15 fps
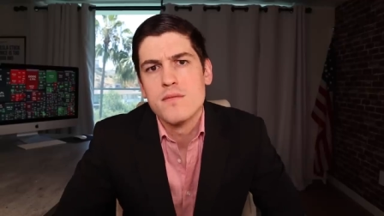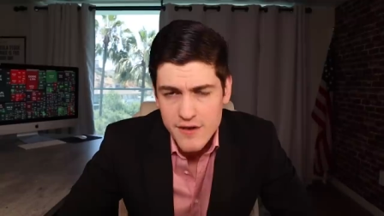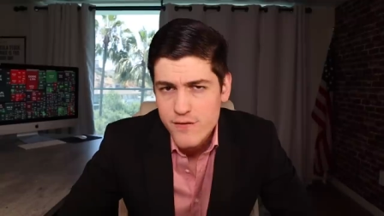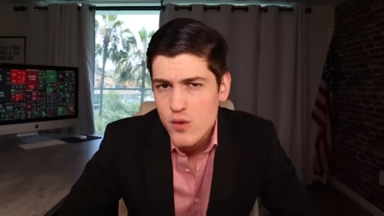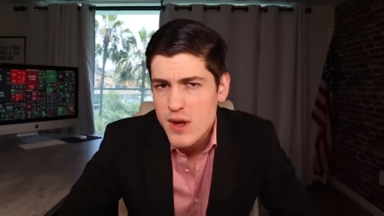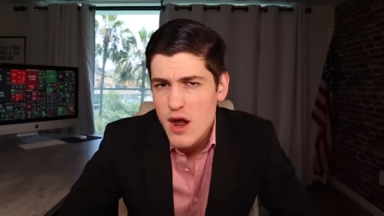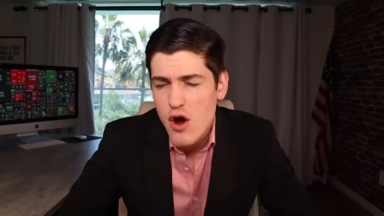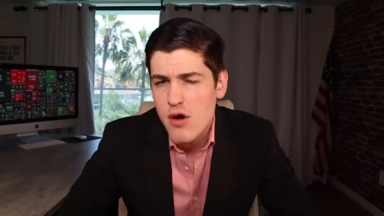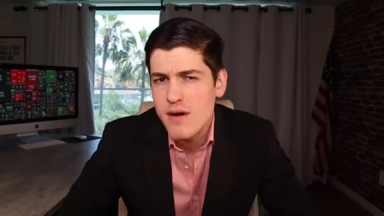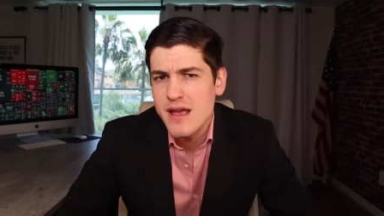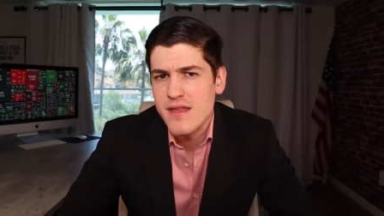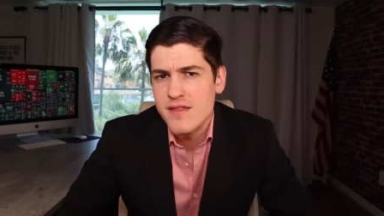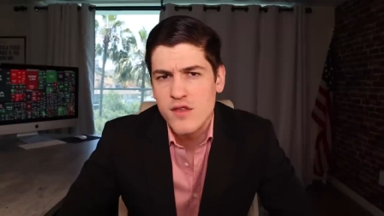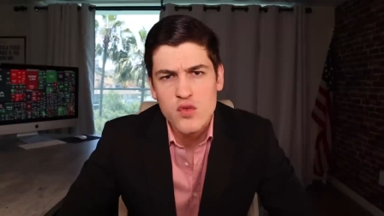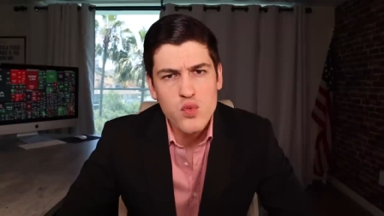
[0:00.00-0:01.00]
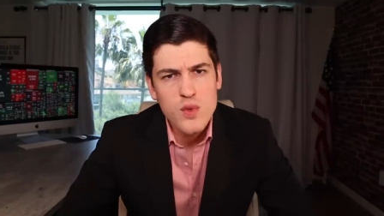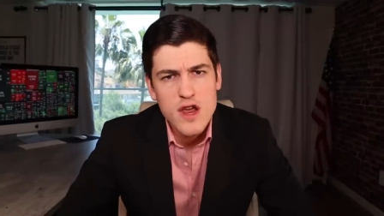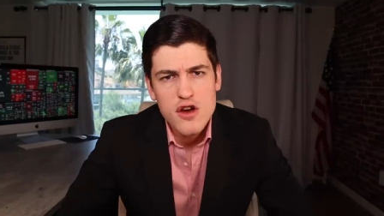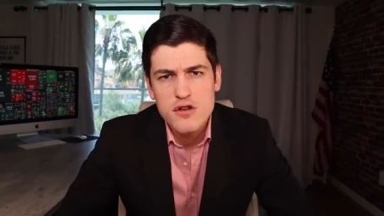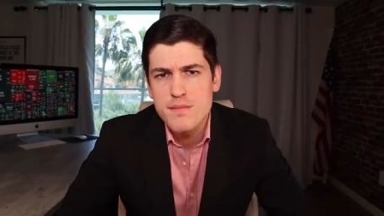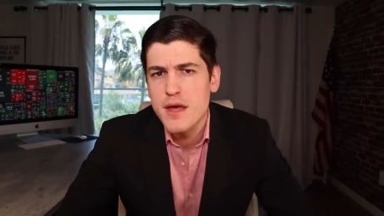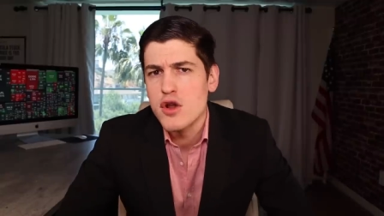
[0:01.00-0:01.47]
If we are in this
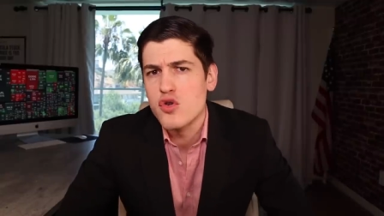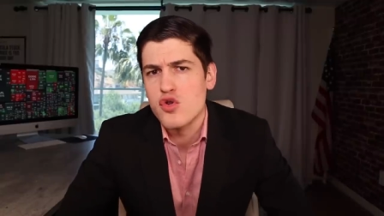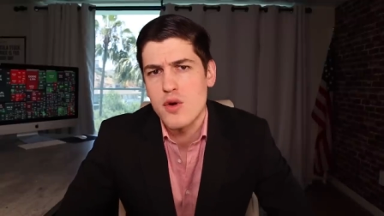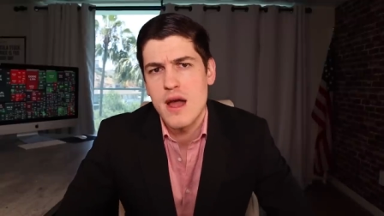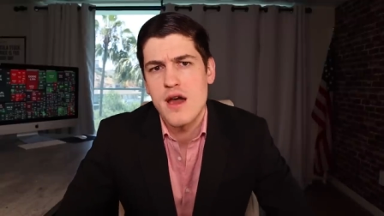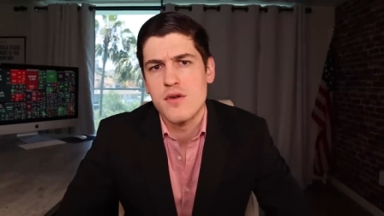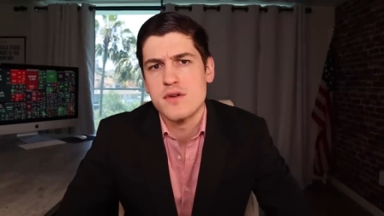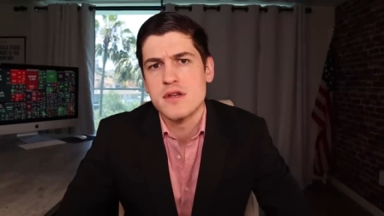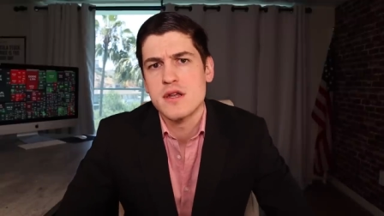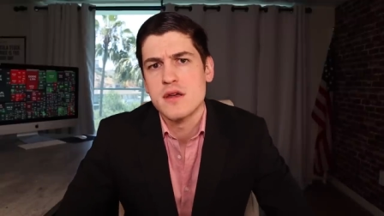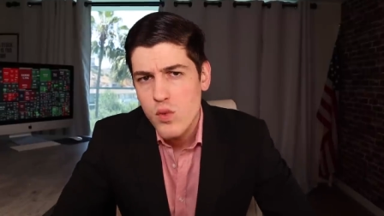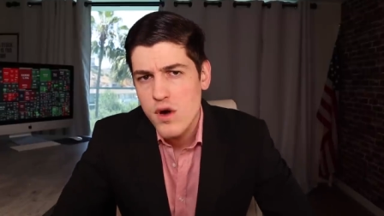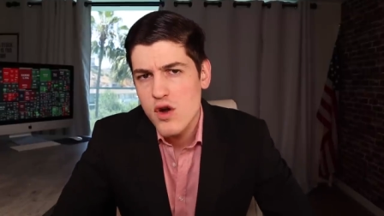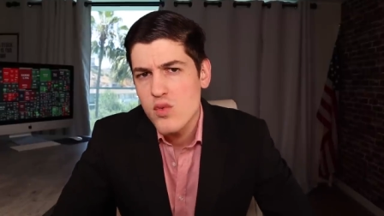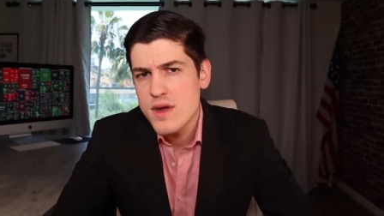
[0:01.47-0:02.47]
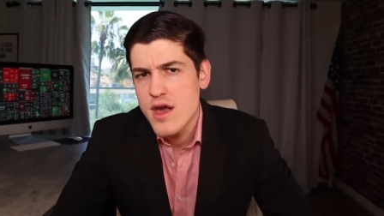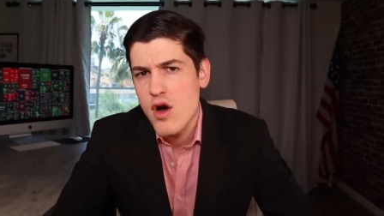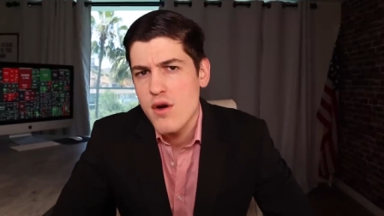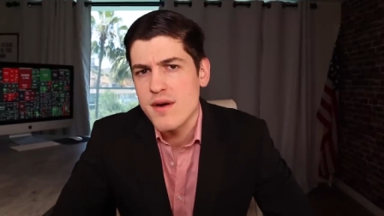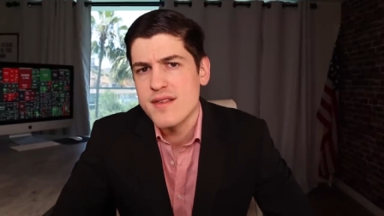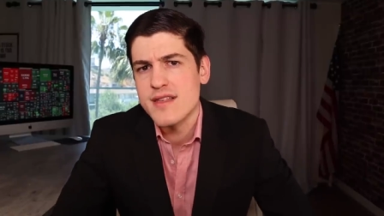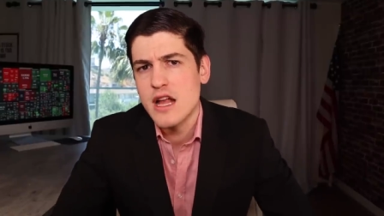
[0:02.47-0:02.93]
weird middle ground where we
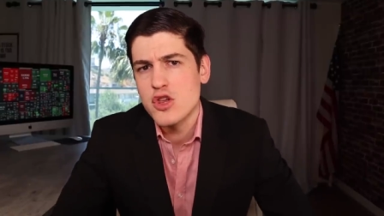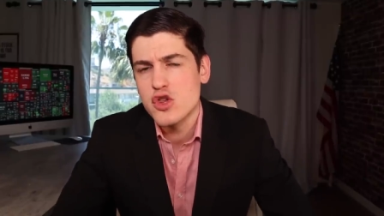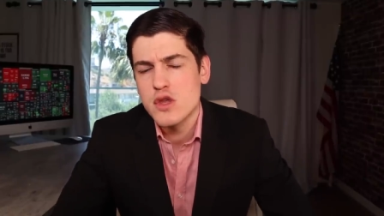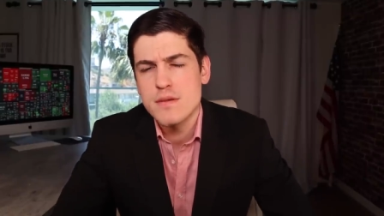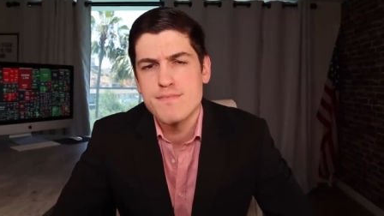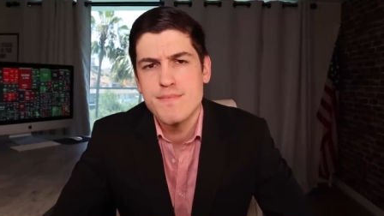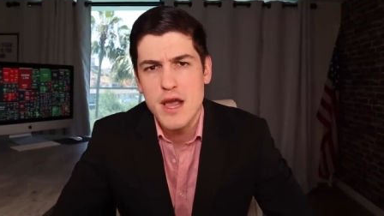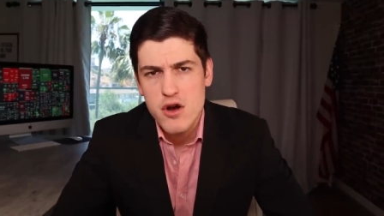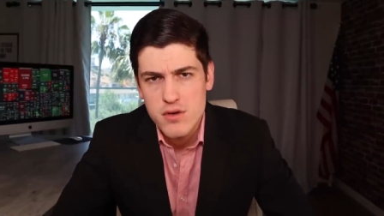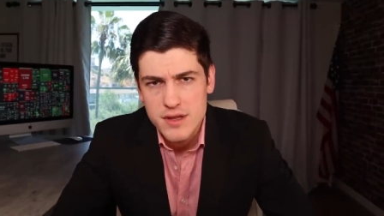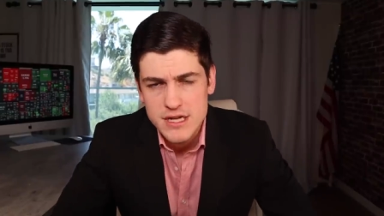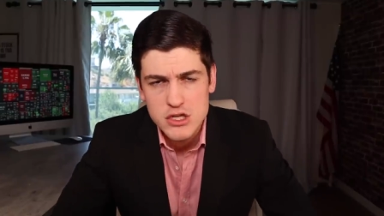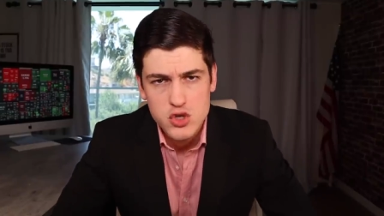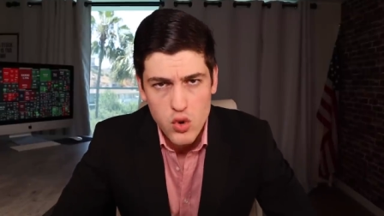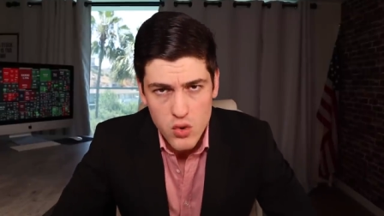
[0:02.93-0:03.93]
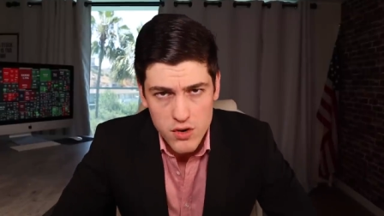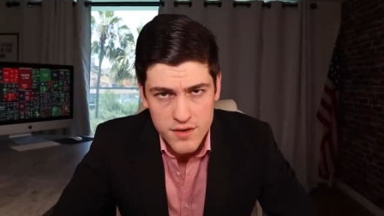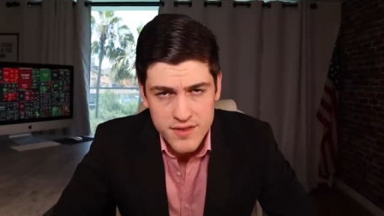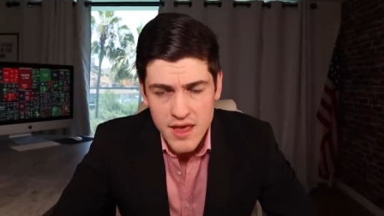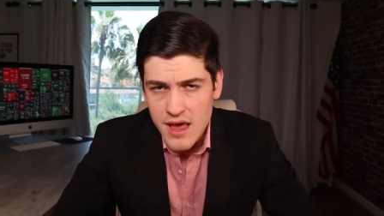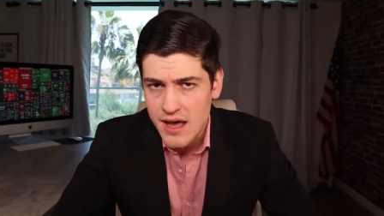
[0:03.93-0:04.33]
are essentially barreling towards